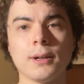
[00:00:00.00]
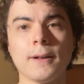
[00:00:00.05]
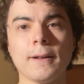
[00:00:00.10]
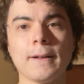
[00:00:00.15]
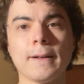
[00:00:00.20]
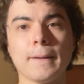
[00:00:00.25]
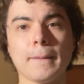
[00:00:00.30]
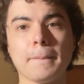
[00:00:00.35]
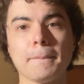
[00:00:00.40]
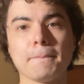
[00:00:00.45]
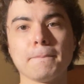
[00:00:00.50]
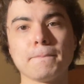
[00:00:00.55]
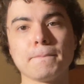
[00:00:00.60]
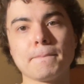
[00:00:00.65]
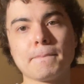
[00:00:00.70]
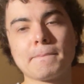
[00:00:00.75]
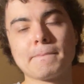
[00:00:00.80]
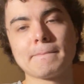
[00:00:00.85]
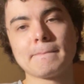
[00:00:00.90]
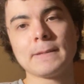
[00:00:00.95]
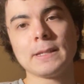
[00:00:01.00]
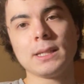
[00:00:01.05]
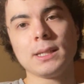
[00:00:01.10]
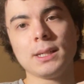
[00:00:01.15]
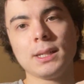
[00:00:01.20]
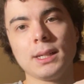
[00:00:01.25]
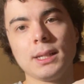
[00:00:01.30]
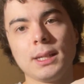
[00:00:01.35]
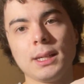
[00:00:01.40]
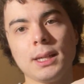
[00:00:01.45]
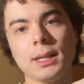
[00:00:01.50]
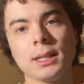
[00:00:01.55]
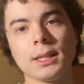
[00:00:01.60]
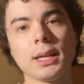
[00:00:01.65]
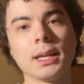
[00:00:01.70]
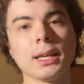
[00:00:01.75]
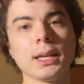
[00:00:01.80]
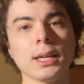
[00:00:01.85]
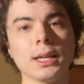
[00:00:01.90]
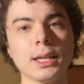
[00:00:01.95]

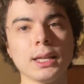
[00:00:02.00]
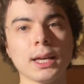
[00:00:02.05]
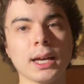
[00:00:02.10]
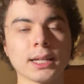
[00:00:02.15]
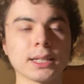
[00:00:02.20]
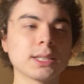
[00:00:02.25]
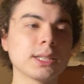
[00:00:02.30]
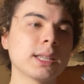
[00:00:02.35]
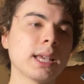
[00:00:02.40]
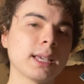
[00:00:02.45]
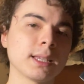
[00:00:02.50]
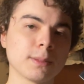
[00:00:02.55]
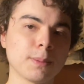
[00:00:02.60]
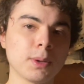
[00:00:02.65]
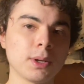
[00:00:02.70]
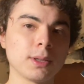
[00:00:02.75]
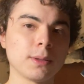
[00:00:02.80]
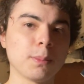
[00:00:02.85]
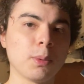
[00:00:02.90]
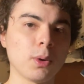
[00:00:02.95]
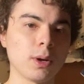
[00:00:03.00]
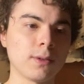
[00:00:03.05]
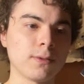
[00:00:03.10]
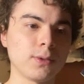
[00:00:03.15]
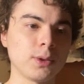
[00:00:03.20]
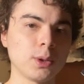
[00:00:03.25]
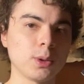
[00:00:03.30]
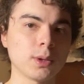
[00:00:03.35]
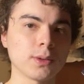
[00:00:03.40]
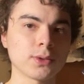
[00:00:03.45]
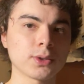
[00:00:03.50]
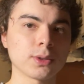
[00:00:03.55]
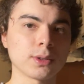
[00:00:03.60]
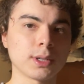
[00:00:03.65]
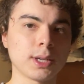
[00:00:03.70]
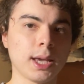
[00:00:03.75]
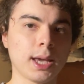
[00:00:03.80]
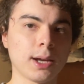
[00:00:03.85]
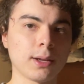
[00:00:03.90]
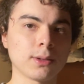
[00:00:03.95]
I guess it takes the point of view of certain
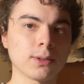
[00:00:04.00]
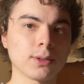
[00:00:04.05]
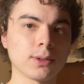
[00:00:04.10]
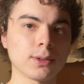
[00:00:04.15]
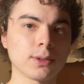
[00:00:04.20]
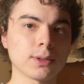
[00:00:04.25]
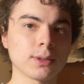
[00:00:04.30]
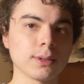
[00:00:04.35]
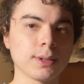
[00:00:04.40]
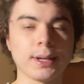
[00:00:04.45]
characters,